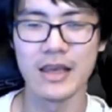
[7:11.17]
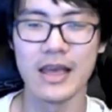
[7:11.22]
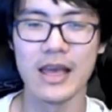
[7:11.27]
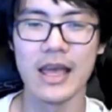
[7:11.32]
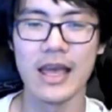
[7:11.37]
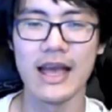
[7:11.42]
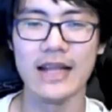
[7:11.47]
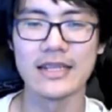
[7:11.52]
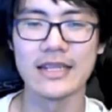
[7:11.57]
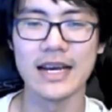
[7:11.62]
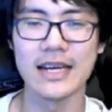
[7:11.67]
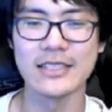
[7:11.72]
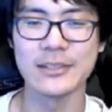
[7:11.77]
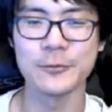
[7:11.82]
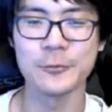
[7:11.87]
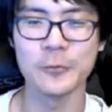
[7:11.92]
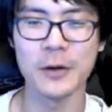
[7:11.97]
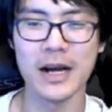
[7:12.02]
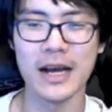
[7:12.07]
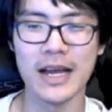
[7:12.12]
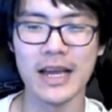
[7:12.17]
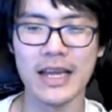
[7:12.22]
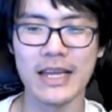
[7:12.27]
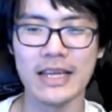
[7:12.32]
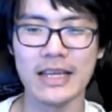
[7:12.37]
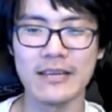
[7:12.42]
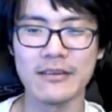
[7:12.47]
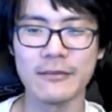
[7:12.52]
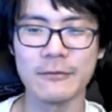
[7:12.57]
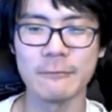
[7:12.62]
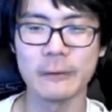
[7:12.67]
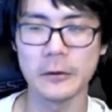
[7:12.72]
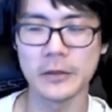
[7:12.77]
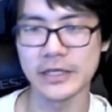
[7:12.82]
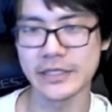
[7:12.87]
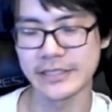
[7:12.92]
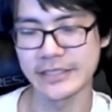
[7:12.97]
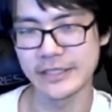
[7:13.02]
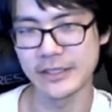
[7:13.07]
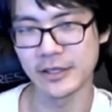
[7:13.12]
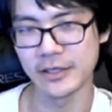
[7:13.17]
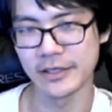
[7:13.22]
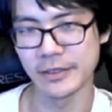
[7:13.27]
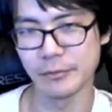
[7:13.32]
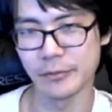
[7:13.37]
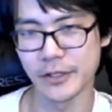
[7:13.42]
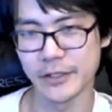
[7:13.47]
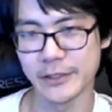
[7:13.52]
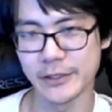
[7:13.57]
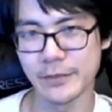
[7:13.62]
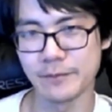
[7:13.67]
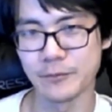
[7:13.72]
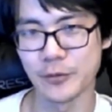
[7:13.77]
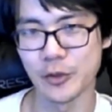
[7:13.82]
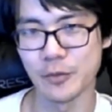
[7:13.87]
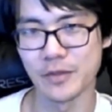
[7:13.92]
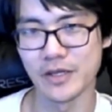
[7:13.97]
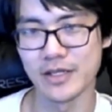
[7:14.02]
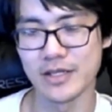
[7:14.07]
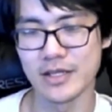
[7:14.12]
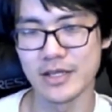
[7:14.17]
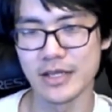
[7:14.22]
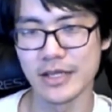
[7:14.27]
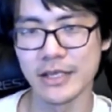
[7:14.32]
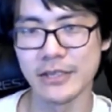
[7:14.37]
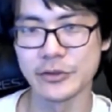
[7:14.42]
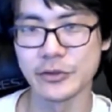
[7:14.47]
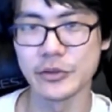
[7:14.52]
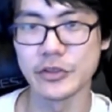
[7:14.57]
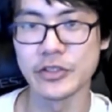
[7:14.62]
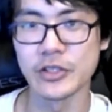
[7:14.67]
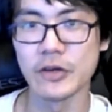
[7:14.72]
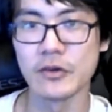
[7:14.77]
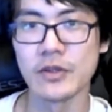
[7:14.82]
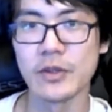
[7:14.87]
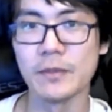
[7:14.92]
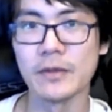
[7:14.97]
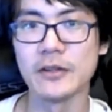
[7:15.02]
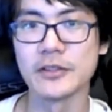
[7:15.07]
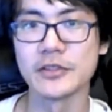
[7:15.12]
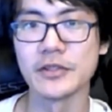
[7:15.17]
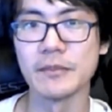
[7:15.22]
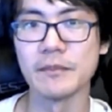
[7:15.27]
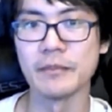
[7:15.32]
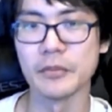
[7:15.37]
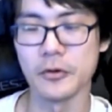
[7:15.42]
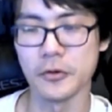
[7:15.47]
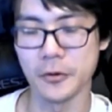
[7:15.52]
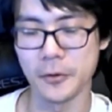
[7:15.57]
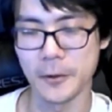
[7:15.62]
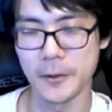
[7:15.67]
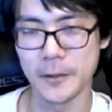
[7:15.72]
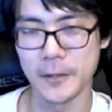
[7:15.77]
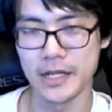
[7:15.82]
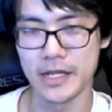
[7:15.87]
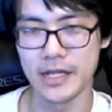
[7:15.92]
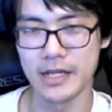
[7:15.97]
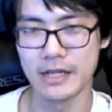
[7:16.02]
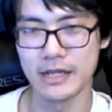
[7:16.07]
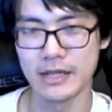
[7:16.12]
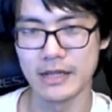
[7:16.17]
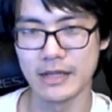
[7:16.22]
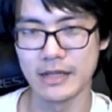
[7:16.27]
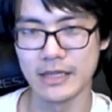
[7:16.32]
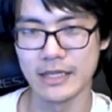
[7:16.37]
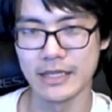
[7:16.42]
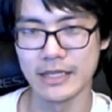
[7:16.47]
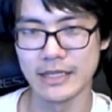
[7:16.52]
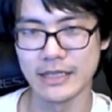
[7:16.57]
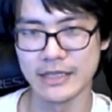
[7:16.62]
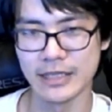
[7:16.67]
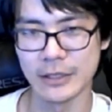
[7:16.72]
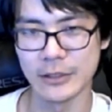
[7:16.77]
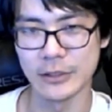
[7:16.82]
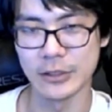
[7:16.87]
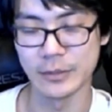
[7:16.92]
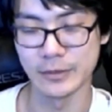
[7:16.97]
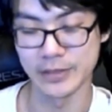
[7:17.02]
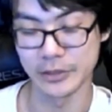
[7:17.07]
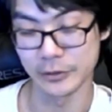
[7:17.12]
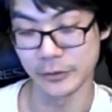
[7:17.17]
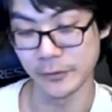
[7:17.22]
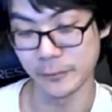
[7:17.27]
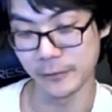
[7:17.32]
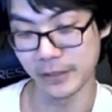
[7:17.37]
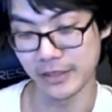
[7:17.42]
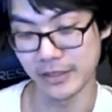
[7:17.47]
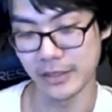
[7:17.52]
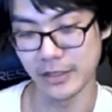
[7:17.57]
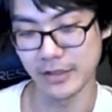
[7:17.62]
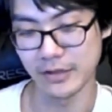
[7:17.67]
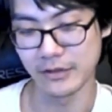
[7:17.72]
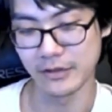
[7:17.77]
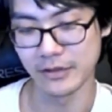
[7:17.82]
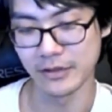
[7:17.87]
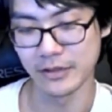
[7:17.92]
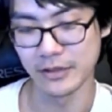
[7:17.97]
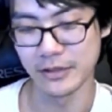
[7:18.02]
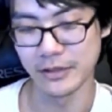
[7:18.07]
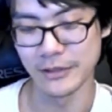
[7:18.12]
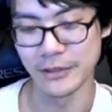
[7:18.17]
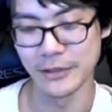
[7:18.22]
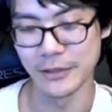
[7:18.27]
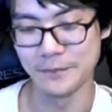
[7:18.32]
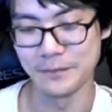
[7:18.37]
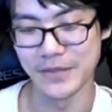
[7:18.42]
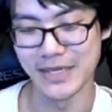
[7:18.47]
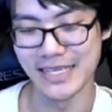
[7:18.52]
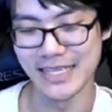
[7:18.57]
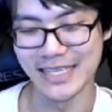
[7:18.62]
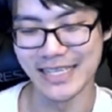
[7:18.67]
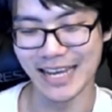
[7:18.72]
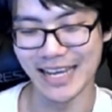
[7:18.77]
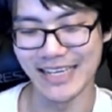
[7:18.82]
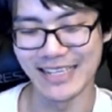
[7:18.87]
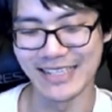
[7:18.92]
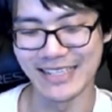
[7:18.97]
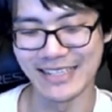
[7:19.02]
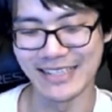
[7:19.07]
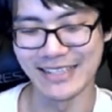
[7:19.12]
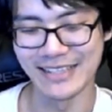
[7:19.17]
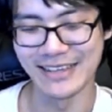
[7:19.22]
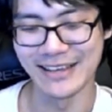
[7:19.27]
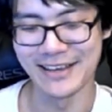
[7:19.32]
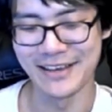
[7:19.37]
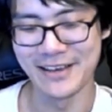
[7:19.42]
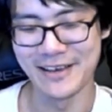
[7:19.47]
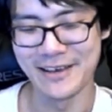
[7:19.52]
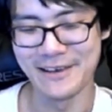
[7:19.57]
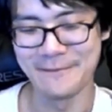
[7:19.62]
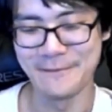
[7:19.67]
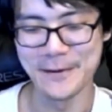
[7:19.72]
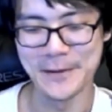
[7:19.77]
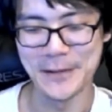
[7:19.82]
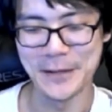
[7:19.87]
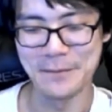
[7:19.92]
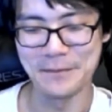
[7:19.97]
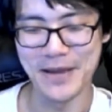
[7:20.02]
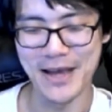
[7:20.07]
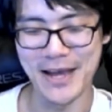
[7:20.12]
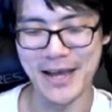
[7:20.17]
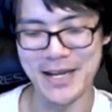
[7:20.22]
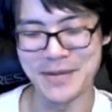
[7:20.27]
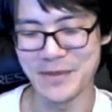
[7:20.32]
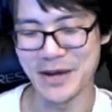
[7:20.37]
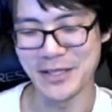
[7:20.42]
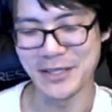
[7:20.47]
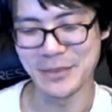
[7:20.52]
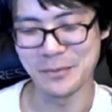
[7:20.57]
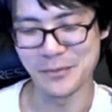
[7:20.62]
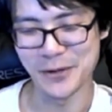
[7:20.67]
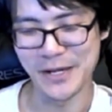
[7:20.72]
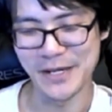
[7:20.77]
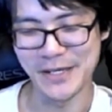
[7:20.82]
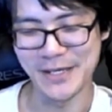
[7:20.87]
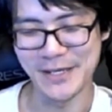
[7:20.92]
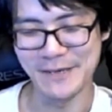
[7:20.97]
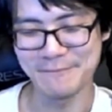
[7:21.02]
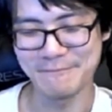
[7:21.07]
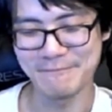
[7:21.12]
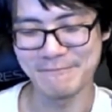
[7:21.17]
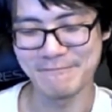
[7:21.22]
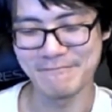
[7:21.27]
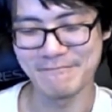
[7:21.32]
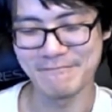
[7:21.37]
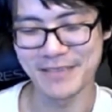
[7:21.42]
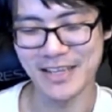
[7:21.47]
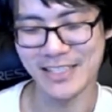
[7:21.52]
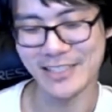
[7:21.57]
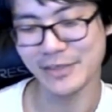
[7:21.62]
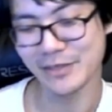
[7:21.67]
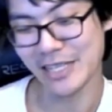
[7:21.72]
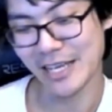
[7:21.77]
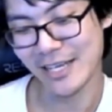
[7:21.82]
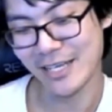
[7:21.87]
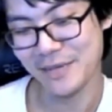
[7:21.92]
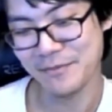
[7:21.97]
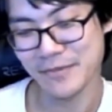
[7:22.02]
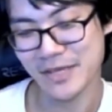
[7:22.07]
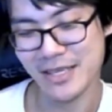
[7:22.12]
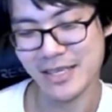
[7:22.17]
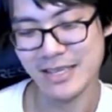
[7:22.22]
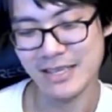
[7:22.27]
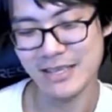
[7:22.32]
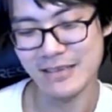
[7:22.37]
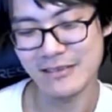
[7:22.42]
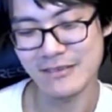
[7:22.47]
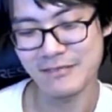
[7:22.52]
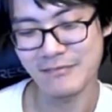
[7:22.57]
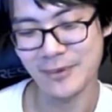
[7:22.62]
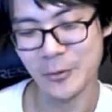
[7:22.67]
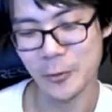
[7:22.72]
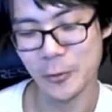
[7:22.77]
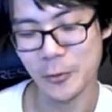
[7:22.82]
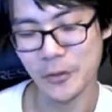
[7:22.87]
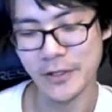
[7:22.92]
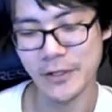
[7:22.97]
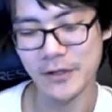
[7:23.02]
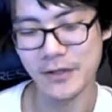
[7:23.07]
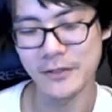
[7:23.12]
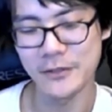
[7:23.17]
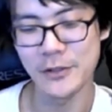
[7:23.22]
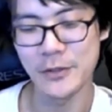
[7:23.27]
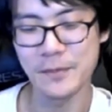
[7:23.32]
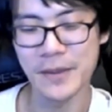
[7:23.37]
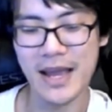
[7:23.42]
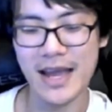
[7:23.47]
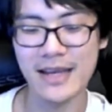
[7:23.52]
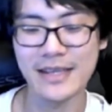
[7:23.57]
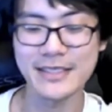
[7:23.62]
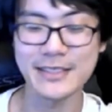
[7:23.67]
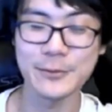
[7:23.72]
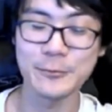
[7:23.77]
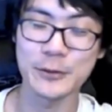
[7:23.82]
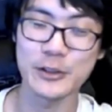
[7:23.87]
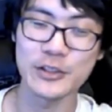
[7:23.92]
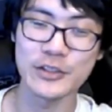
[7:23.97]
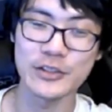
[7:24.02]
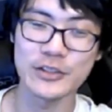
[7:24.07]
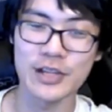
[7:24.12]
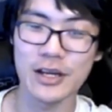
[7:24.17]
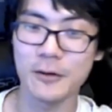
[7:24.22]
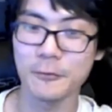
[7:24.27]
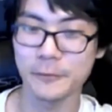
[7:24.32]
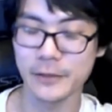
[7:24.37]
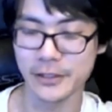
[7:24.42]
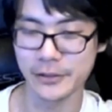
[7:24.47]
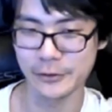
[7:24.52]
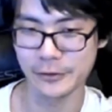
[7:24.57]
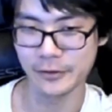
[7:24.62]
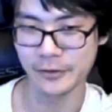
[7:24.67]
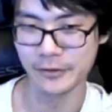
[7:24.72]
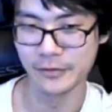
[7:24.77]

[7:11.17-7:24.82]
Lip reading: And that's why focusing on the present moment is some of the most important things that you could be doing right now. You know, me kind of feeling bad about the breakup, that's kind of me holding on to the past, which is not real.